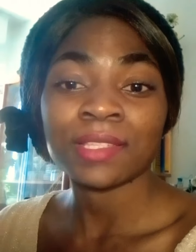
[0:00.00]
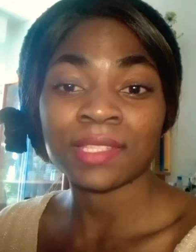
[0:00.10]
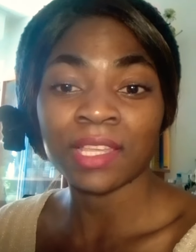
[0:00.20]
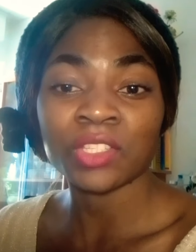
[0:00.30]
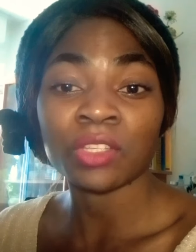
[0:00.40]

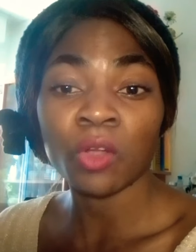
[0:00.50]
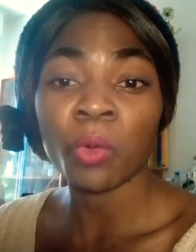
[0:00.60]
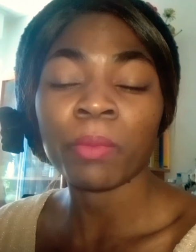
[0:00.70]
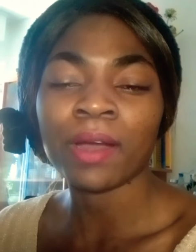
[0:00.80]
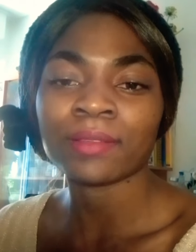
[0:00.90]
says in
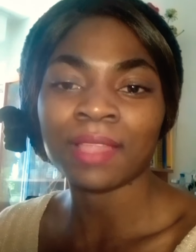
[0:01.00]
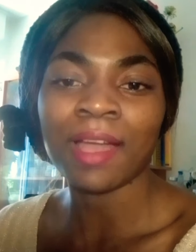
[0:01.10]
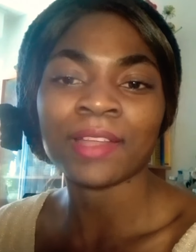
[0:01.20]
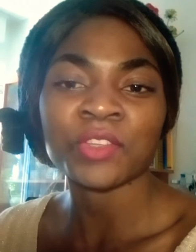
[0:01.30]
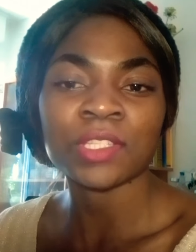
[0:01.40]
coma
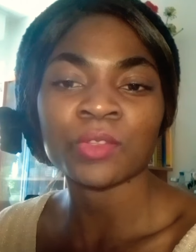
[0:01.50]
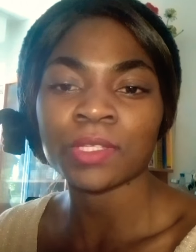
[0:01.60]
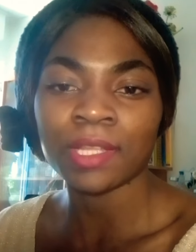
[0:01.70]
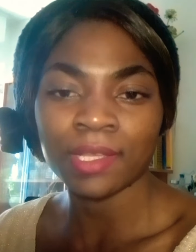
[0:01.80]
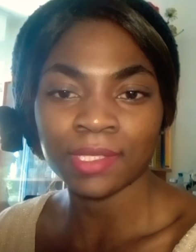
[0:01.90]
that address
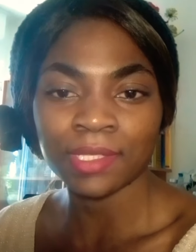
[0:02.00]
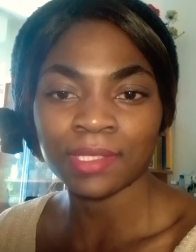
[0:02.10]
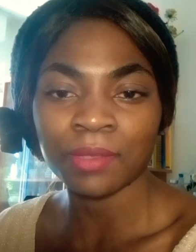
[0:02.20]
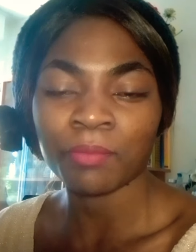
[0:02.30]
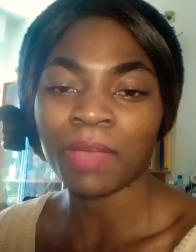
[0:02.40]
doesn't
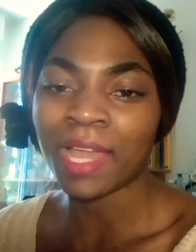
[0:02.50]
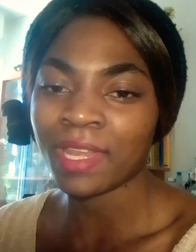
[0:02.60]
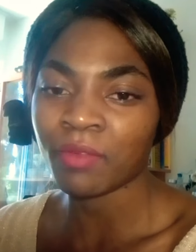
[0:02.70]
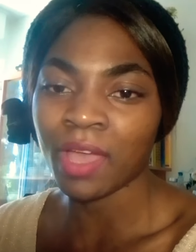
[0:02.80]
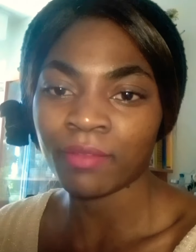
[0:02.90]
exist i
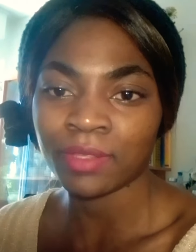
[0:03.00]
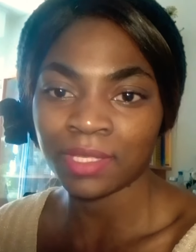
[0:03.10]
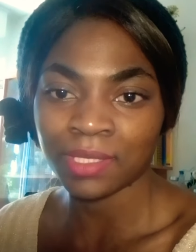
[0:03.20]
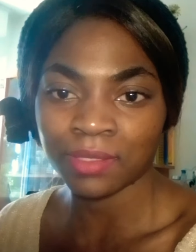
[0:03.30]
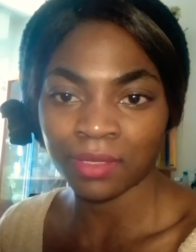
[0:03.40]
never have
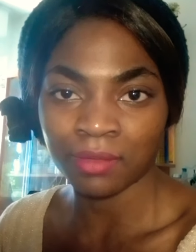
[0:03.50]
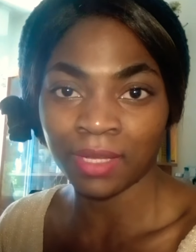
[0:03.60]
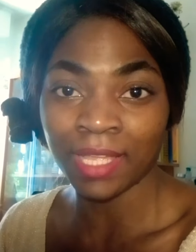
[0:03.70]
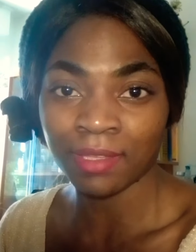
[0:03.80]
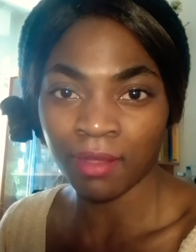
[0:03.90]
this
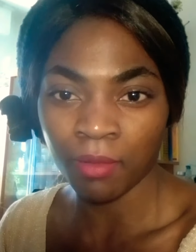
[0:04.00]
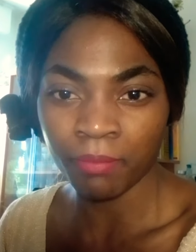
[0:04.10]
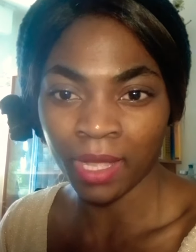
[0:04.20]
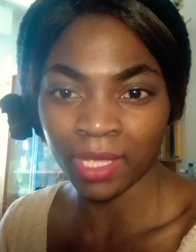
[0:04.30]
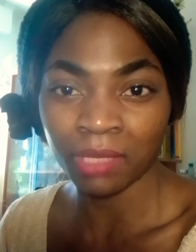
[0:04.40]
letter
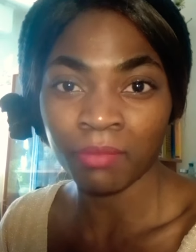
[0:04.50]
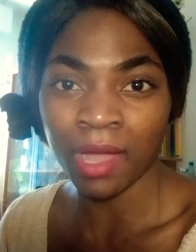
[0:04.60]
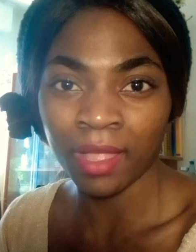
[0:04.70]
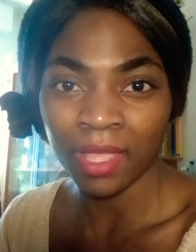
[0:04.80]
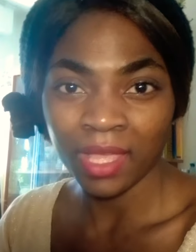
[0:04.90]
come back in my